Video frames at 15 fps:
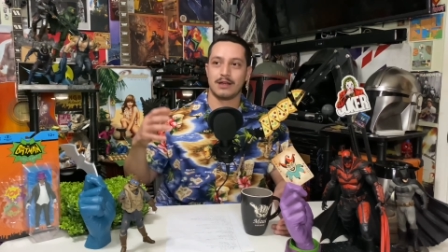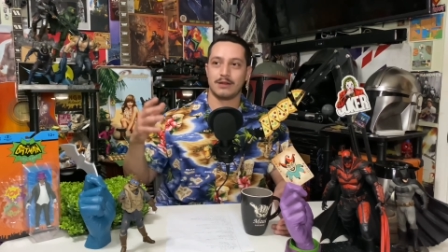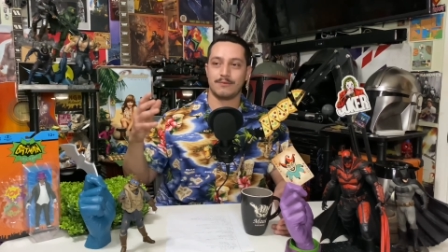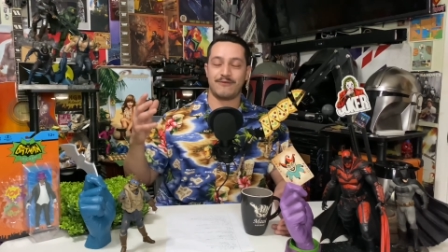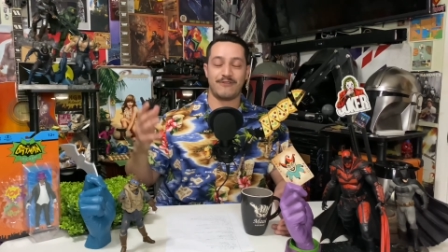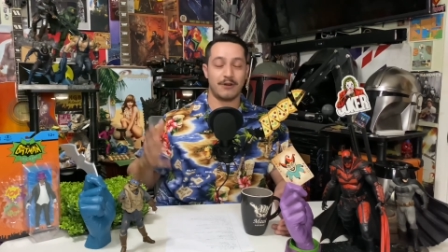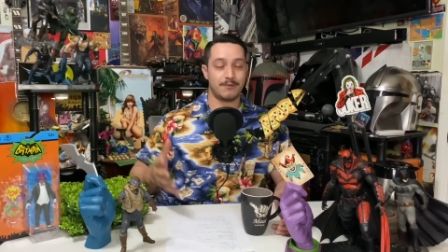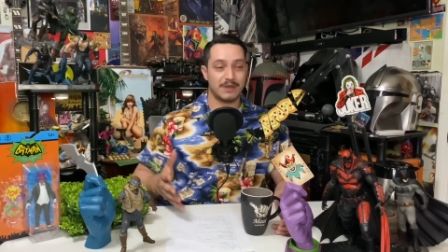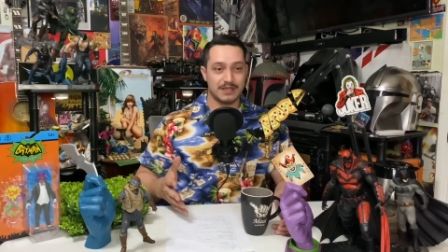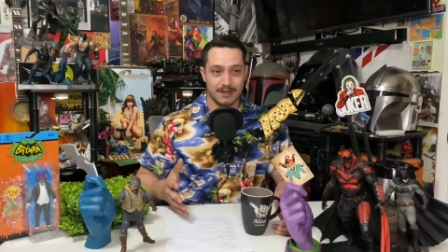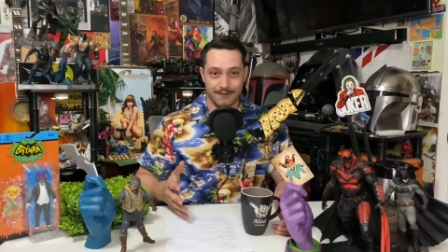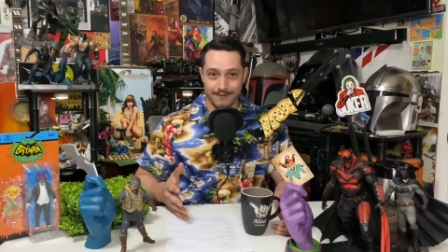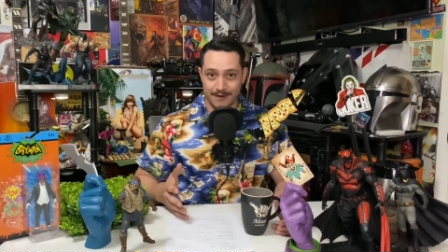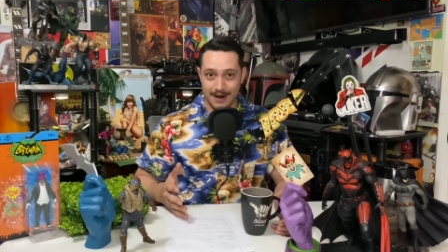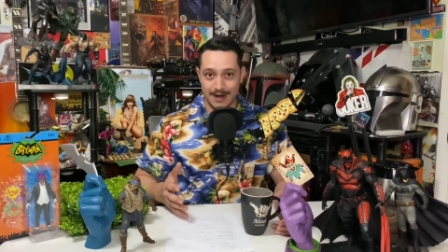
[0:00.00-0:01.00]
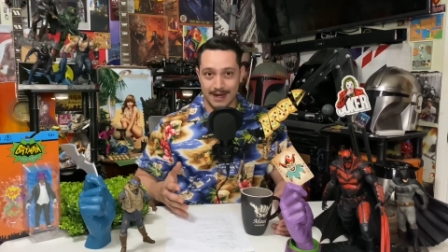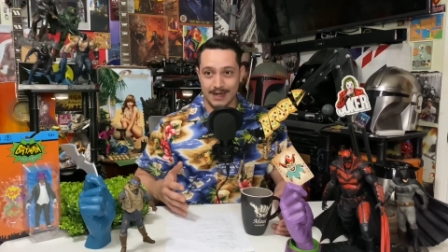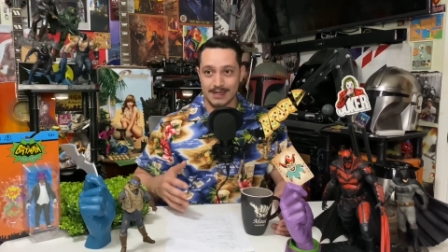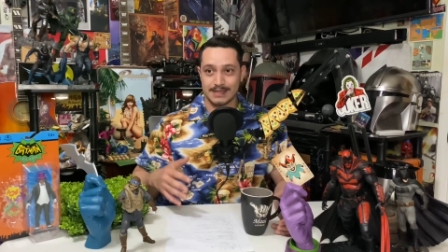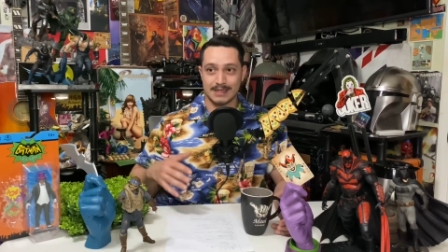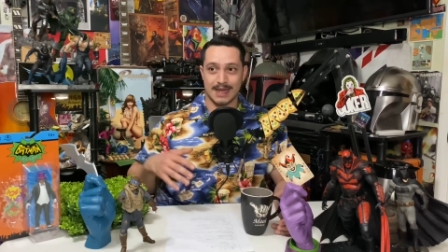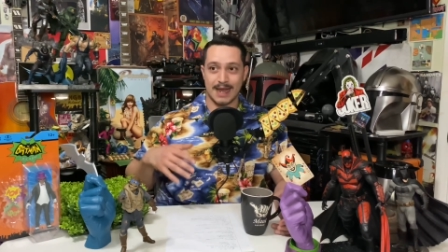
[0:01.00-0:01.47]
film these on
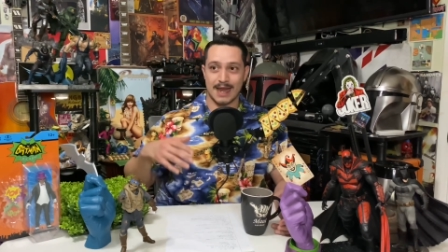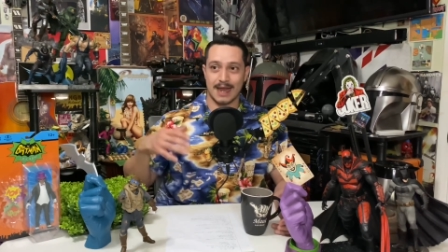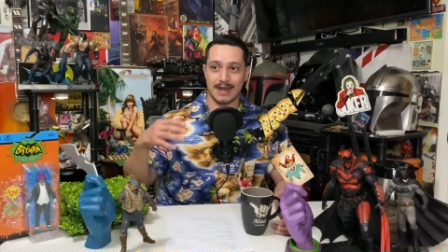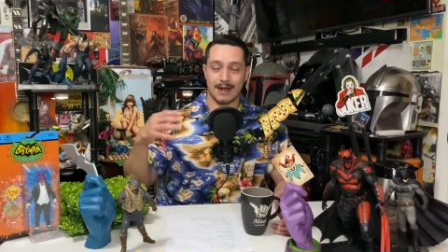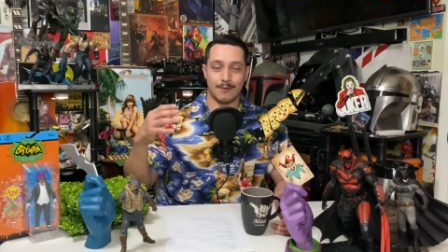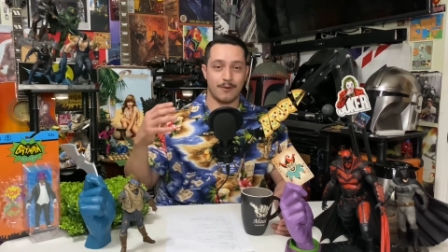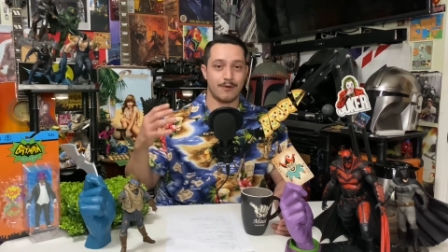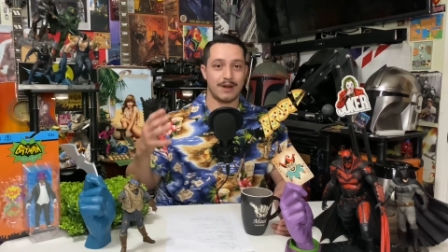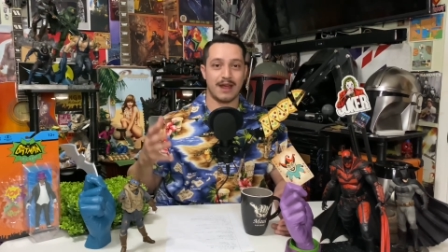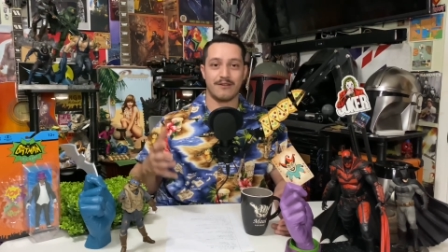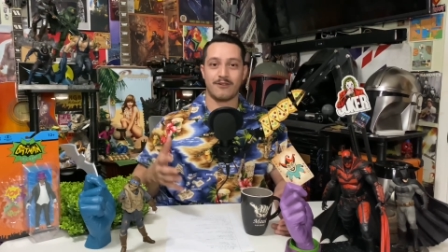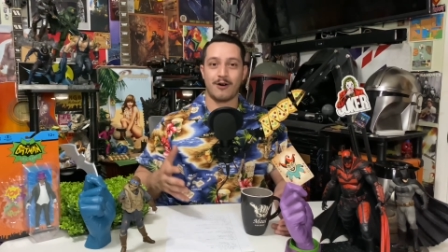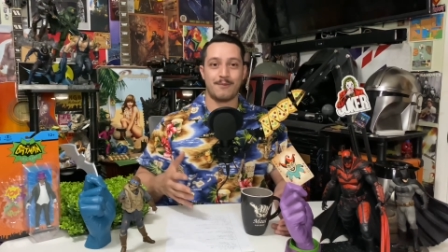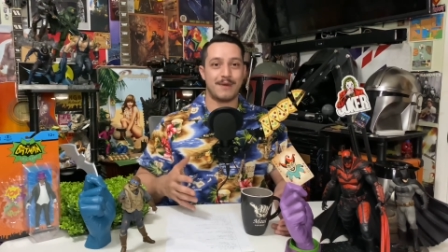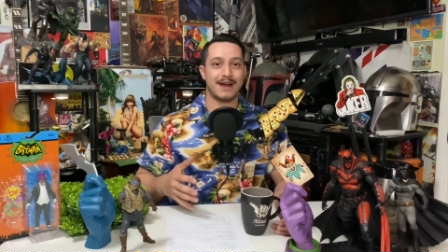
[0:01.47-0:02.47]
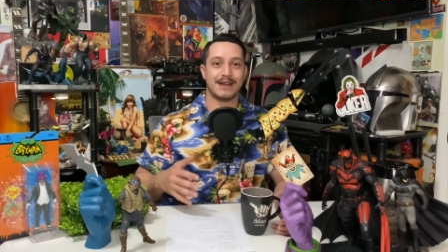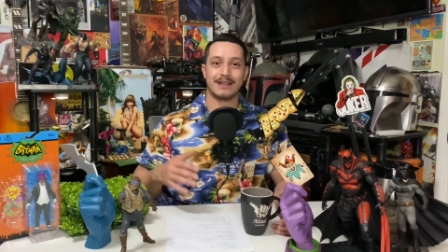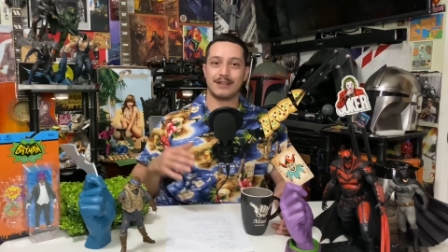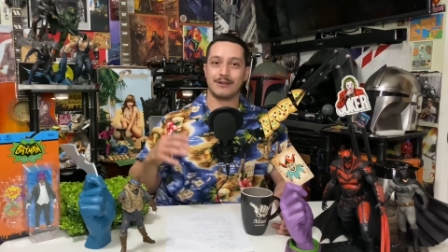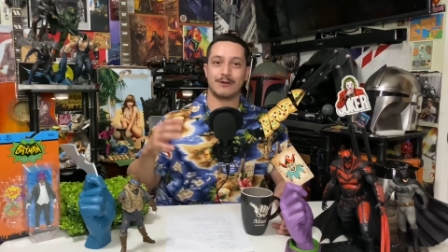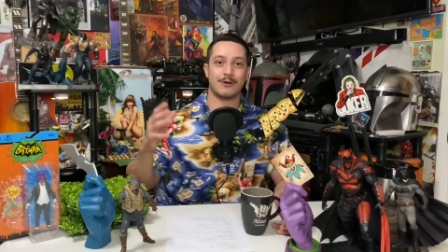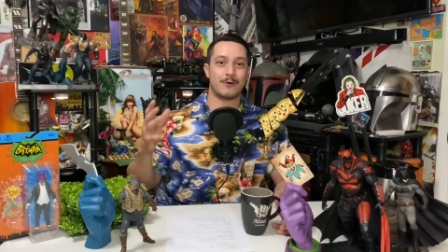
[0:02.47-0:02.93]
Fridays, and I won't have all my
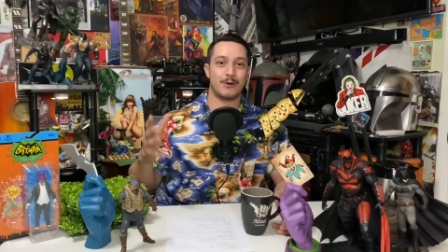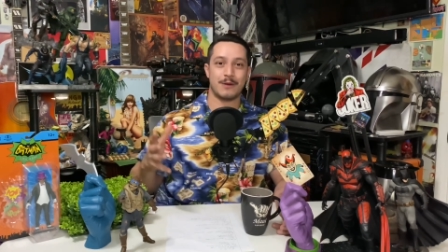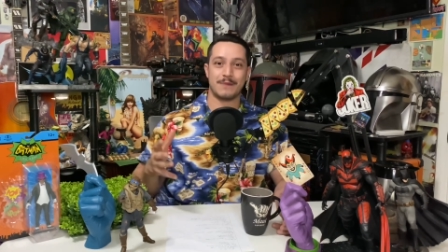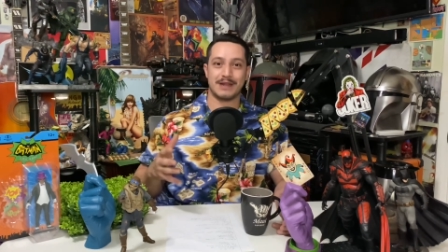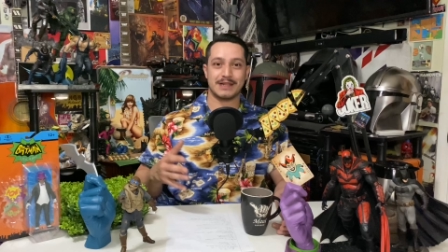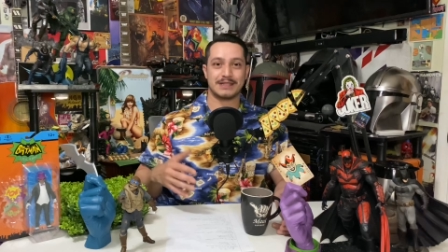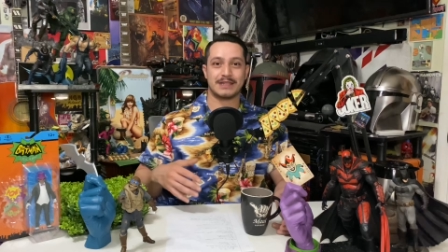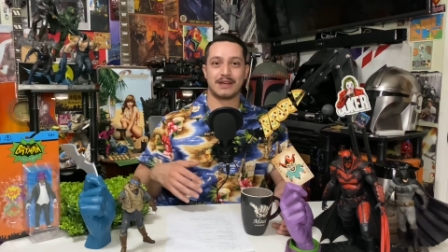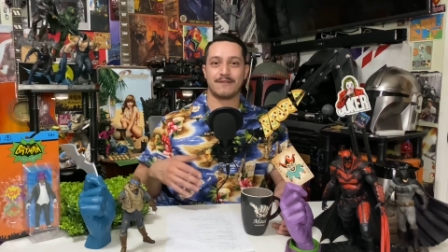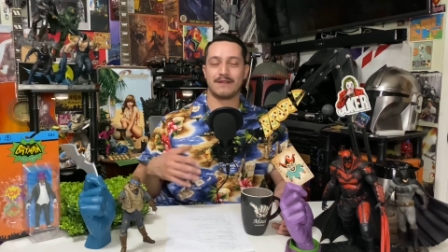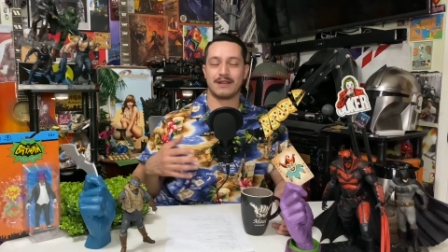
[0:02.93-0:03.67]
you know equipment and stuff.